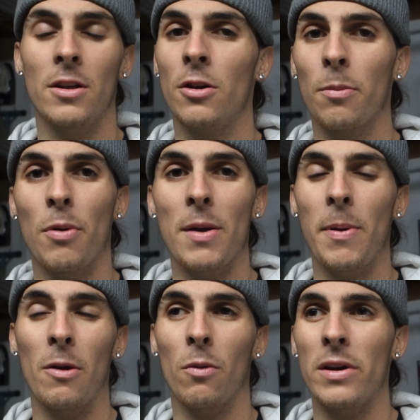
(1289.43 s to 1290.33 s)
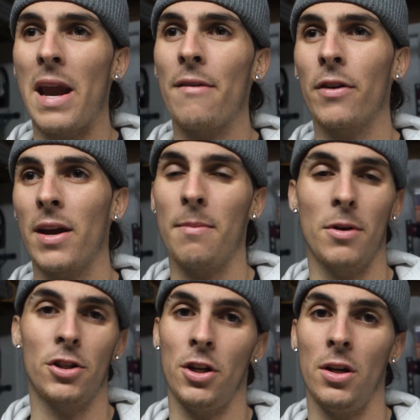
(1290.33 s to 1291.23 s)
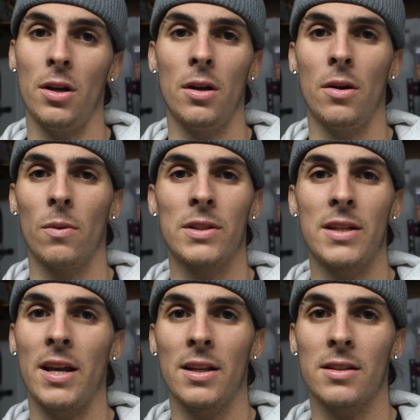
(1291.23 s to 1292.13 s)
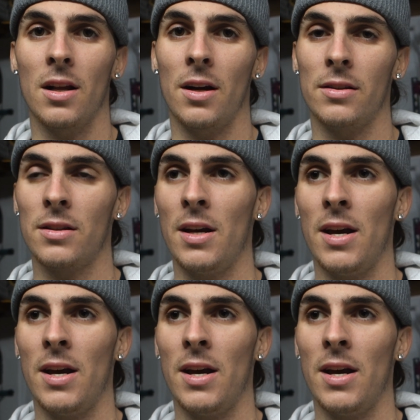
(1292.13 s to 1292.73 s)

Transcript: your brake pedal will never get mushy with stainless lines.